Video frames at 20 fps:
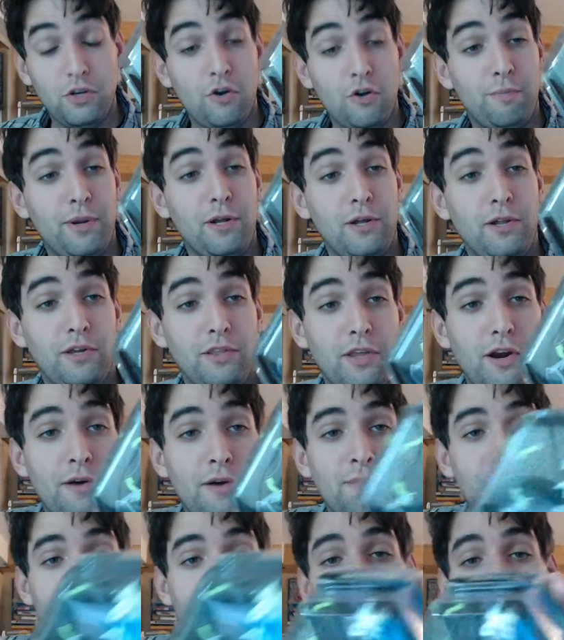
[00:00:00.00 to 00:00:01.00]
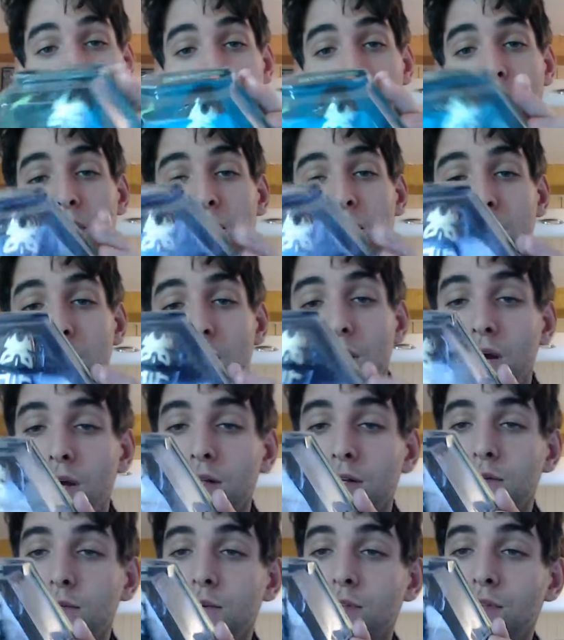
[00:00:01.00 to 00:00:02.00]
appealing there.
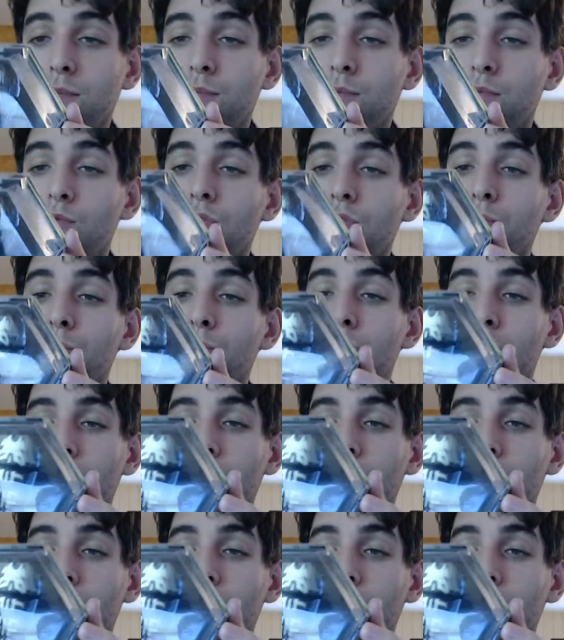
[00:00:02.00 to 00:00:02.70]
Let me read the back